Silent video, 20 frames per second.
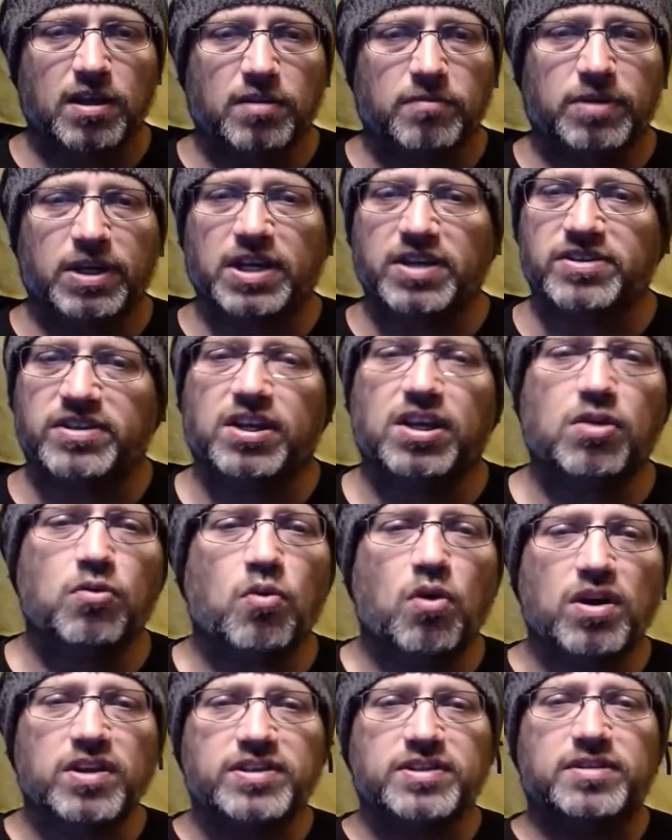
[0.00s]
Because he
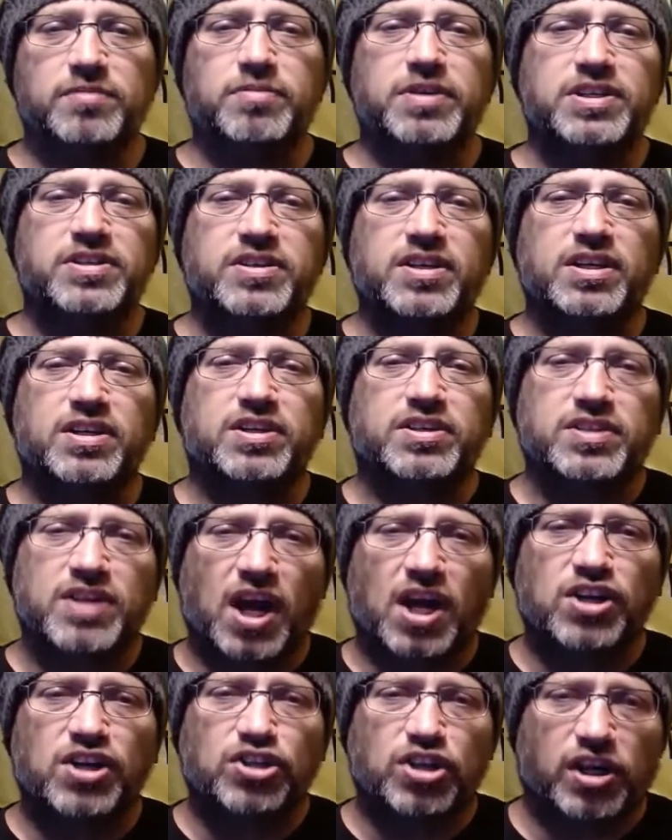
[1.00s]
wants to be seen as
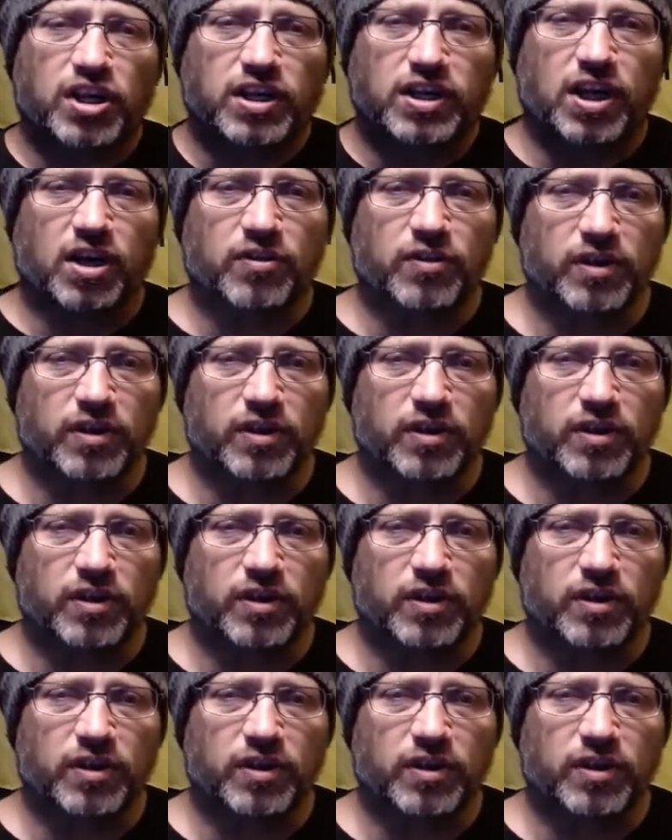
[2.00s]
not shutting down